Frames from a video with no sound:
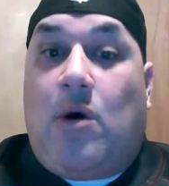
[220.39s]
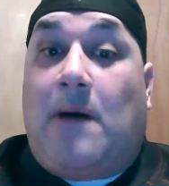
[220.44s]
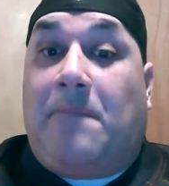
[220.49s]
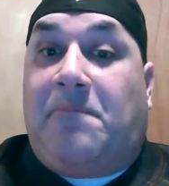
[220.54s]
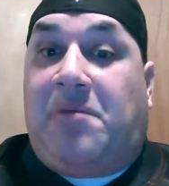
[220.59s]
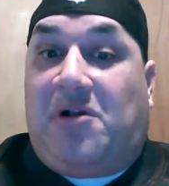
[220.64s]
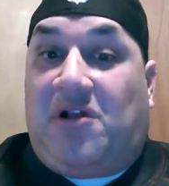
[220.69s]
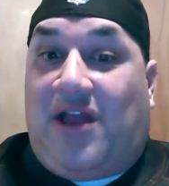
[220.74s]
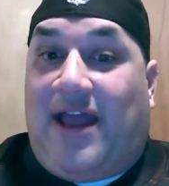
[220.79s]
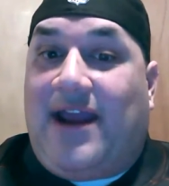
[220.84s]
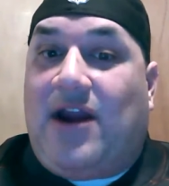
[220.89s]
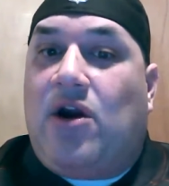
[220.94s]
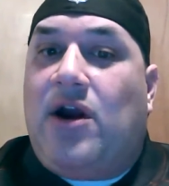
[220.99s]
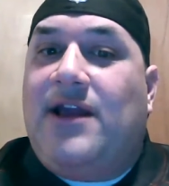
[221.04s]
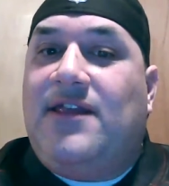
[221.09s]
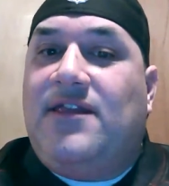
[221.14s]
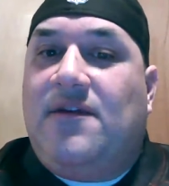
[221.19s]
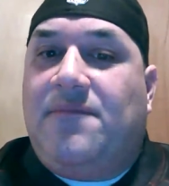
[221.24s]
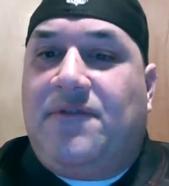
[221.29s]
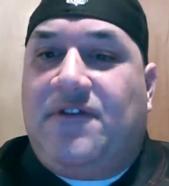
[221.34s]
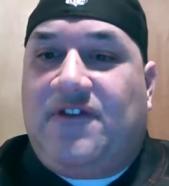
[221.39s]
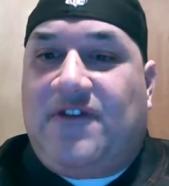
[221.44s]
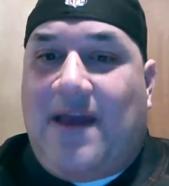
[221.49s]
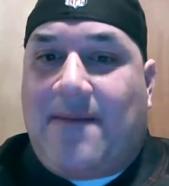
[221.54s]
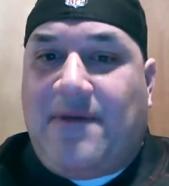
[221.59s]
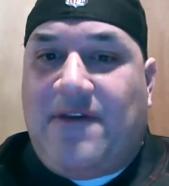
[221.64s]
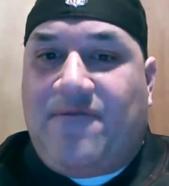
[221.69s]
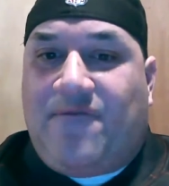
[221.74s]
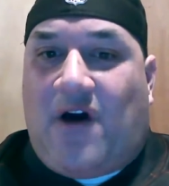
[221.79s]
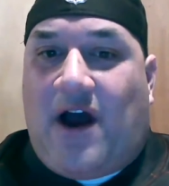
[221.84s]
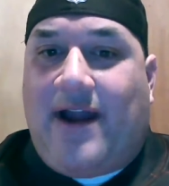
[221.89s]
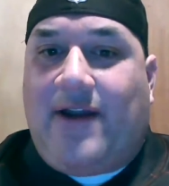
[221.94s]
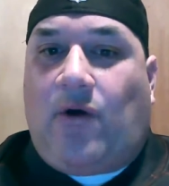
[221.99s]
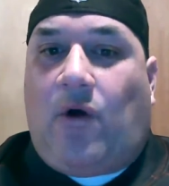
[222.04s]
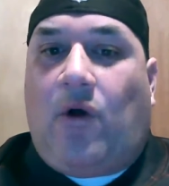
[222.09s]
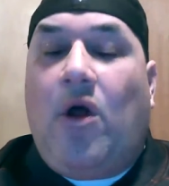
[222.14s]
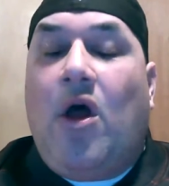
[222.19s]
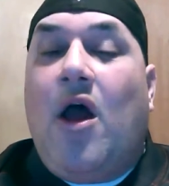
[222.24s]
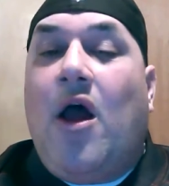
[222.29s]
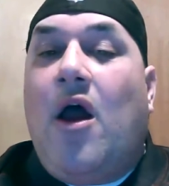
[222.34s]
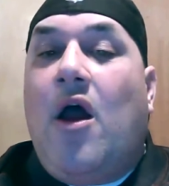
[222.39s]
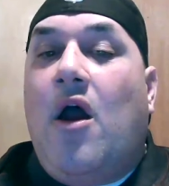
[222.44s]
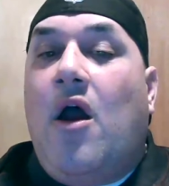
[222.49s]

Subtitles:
a player in the semifinal